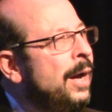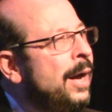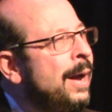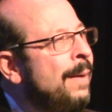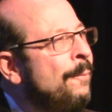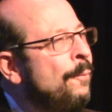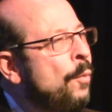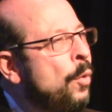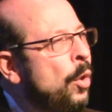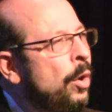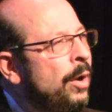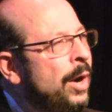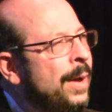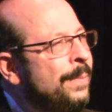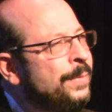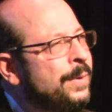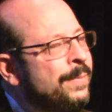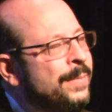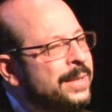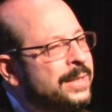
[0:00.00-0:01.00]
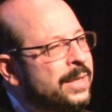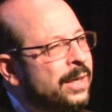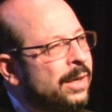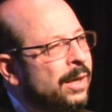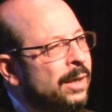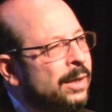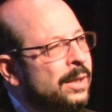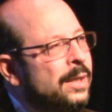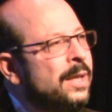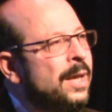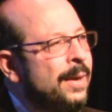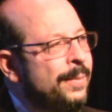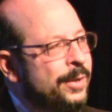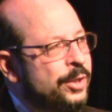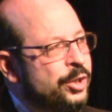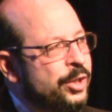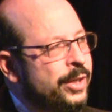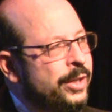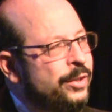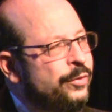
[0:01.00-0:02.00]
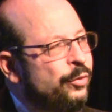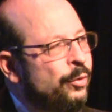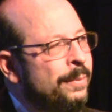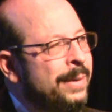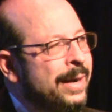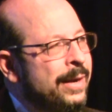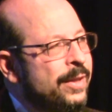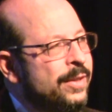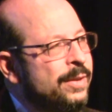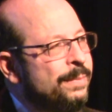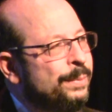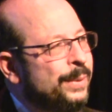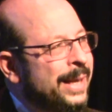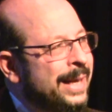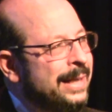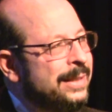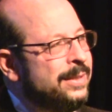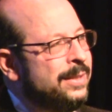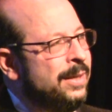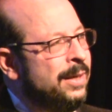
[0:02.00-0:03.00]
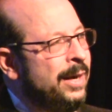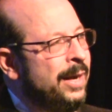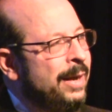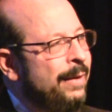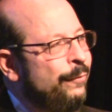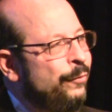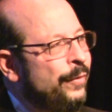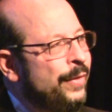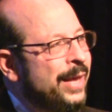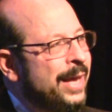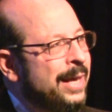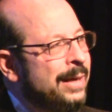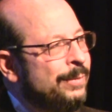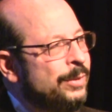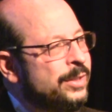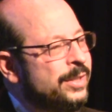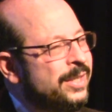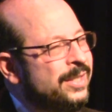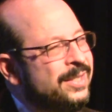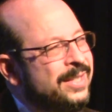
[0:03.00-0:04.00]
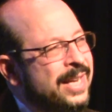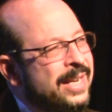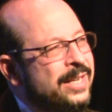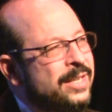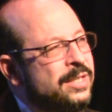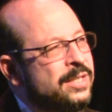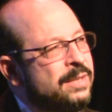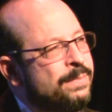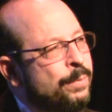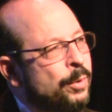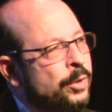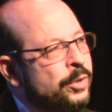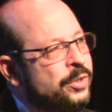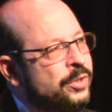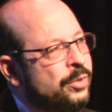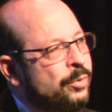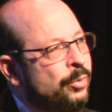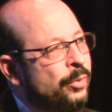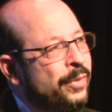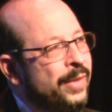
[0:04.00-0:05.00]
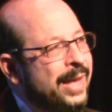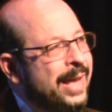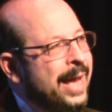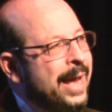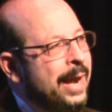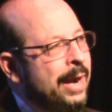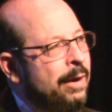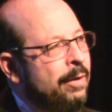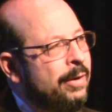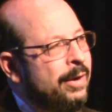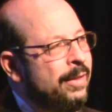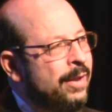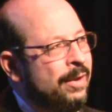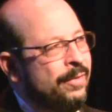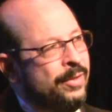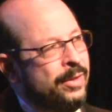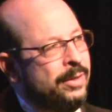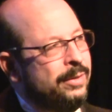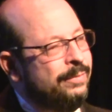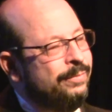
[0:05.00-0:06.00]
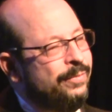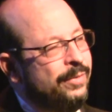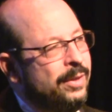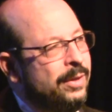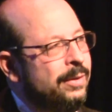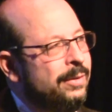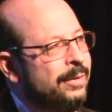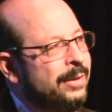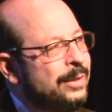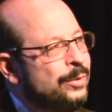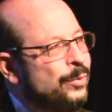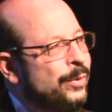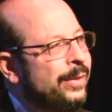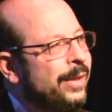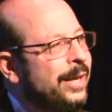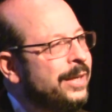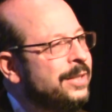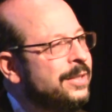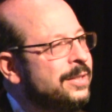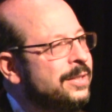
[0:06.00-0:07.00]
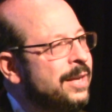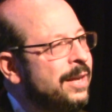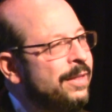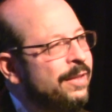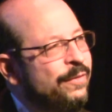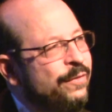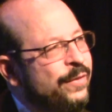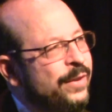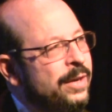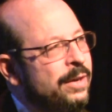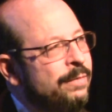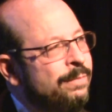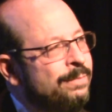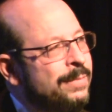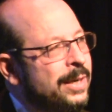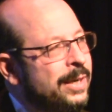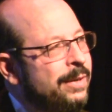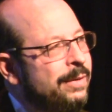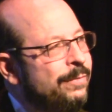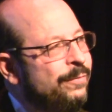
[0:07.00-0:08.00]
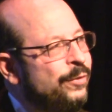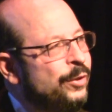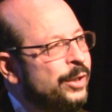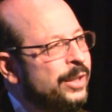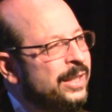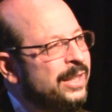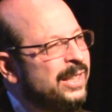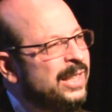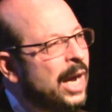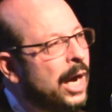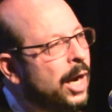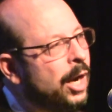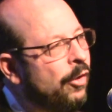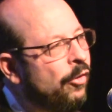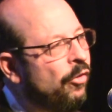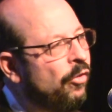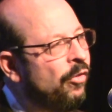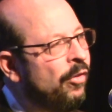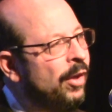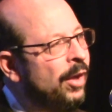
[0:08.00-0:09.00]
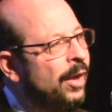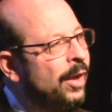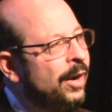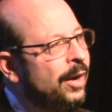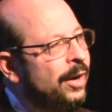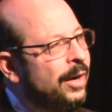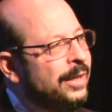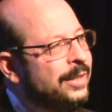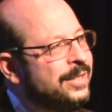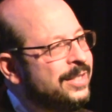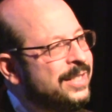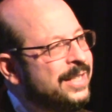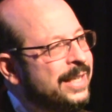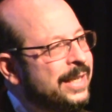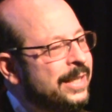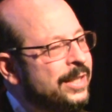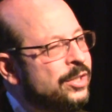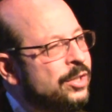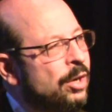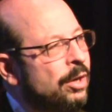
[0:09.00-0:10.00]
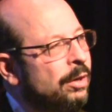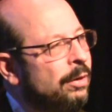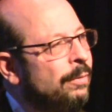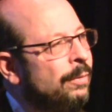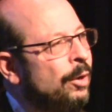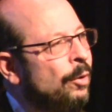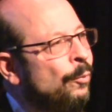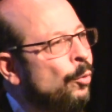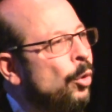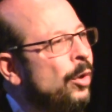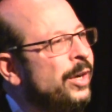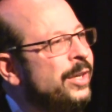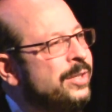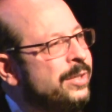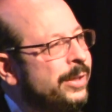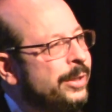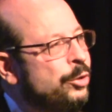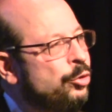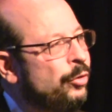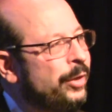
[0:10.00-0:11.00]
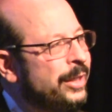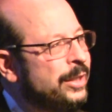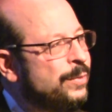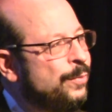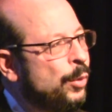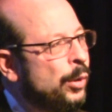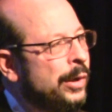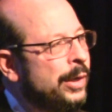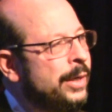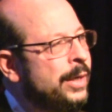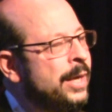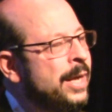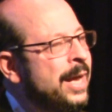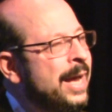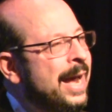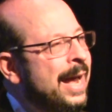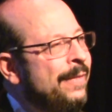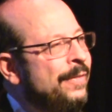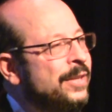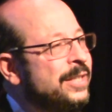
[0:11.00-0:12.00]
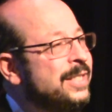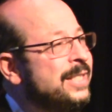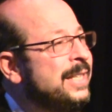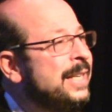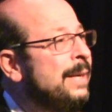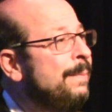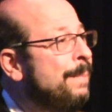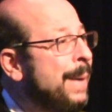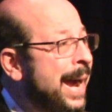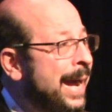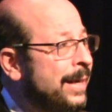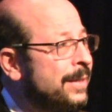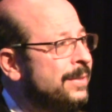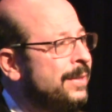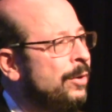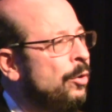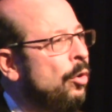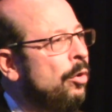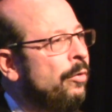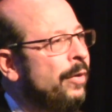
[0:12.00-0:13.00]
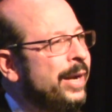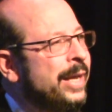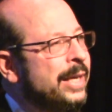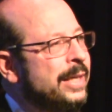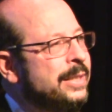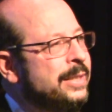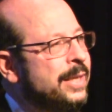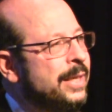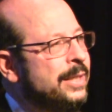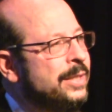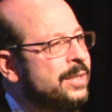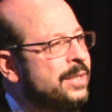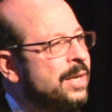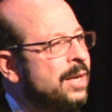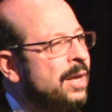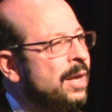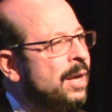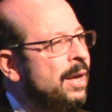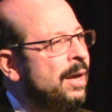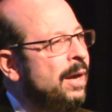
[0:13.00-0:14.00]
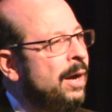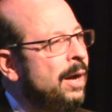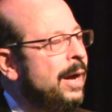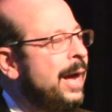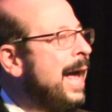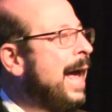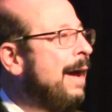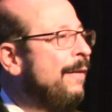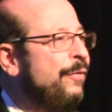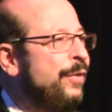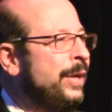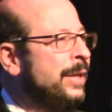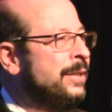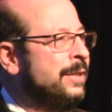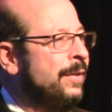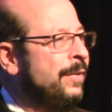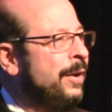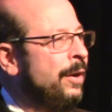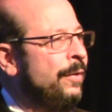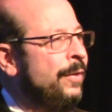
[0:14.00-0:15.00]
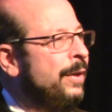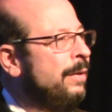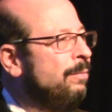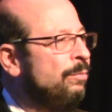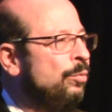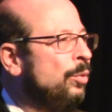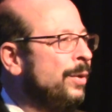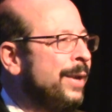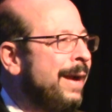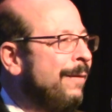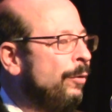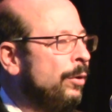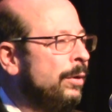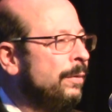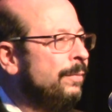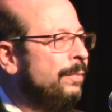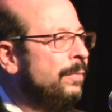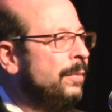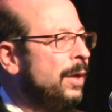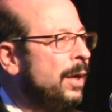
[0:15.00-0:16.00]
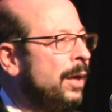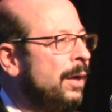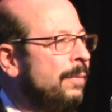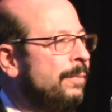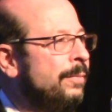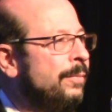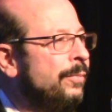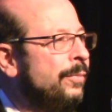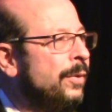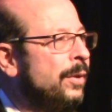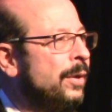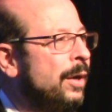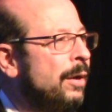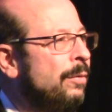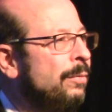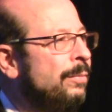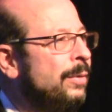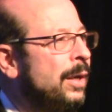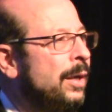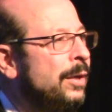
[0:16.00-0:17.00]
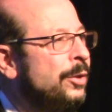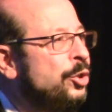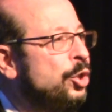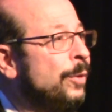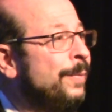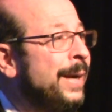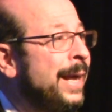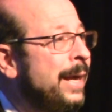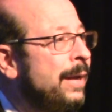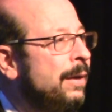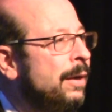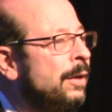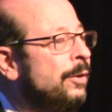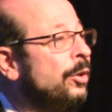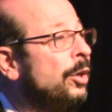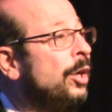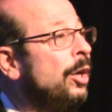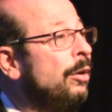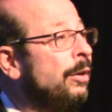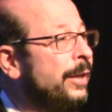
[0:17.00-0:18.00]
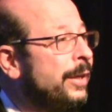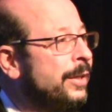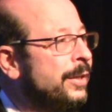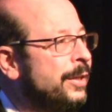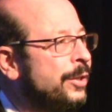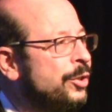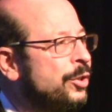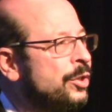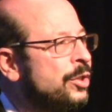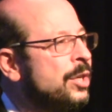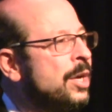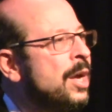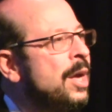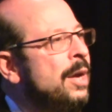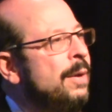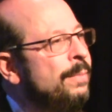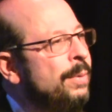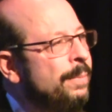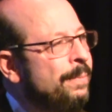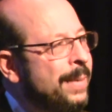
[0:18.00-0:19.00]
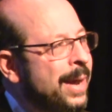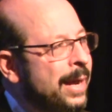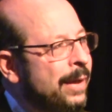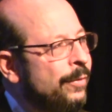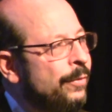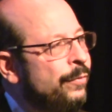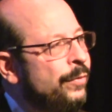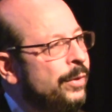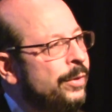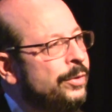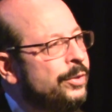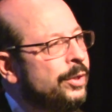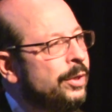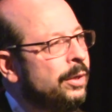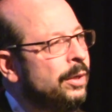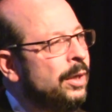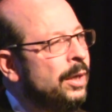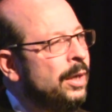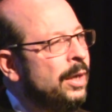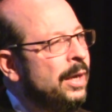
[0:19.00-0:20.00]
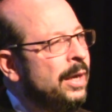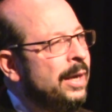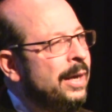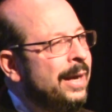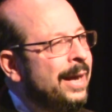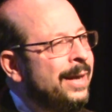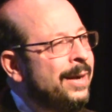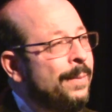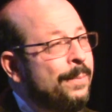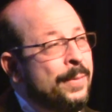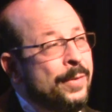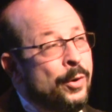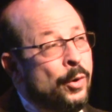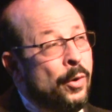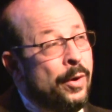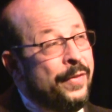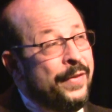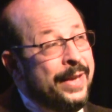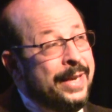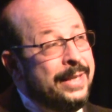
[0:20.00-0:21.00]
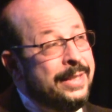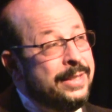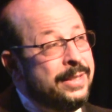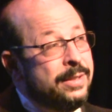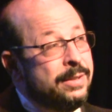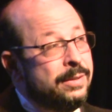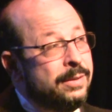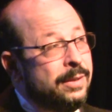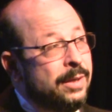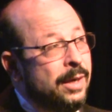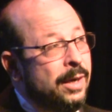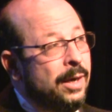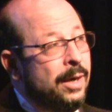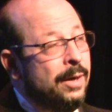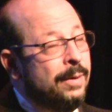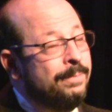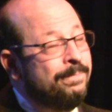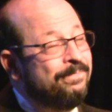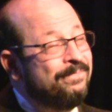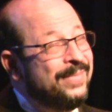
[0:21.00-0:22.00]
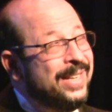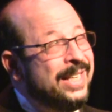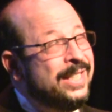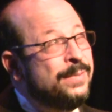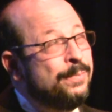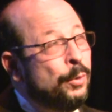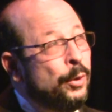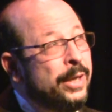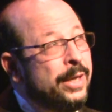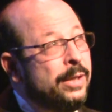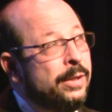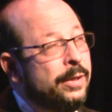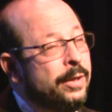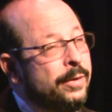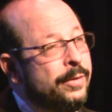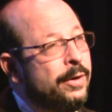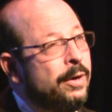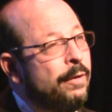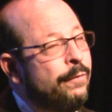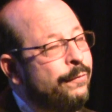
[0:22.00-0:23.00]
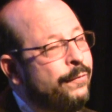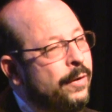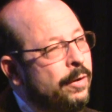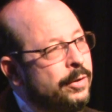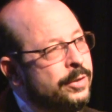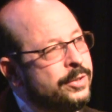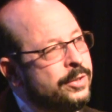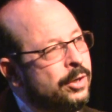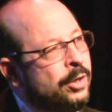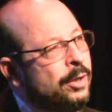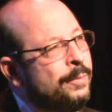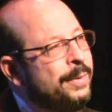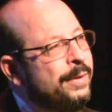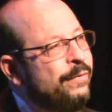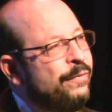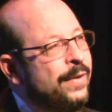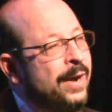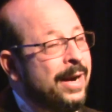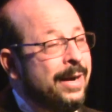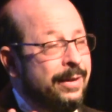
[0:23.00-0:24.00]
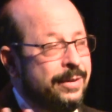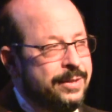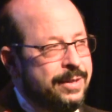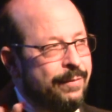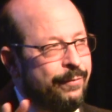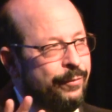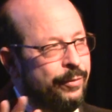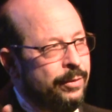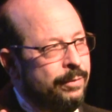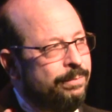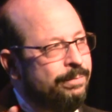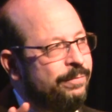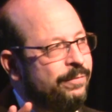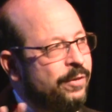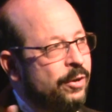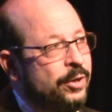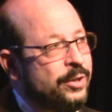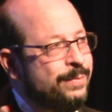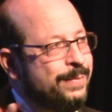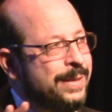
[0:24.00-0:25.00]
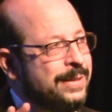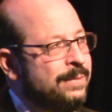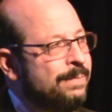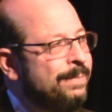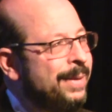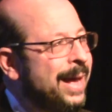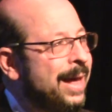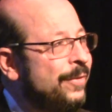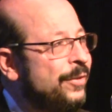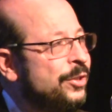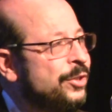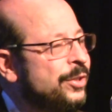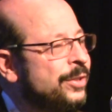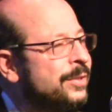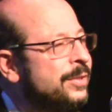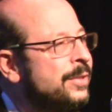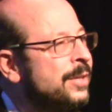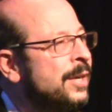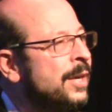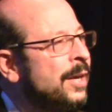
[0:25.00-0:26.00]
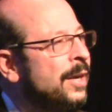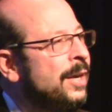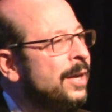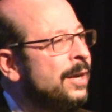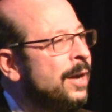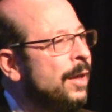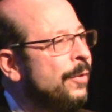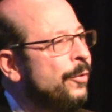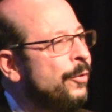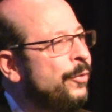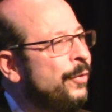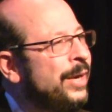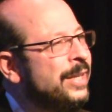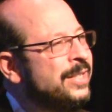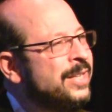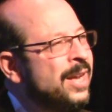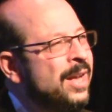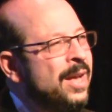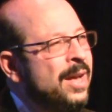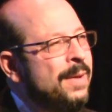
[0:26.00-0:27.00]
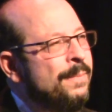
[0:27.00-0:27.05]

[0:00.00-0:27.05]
I'm more optimistic on climate change for many of the plants than I am for the animals because they disperse through the air and on the, the, as we like to say, the feet of muddy-footed ducks. Right? Seeds are, are more easily transported, and the seed banks that already exist uh, have things in there that will never um, you know, uh, germinate under current conditions, but may in the future. And up in the Northeast, um, it's pretty clear that our forests are going to be fine, except for forest pests and pathogens and other threats.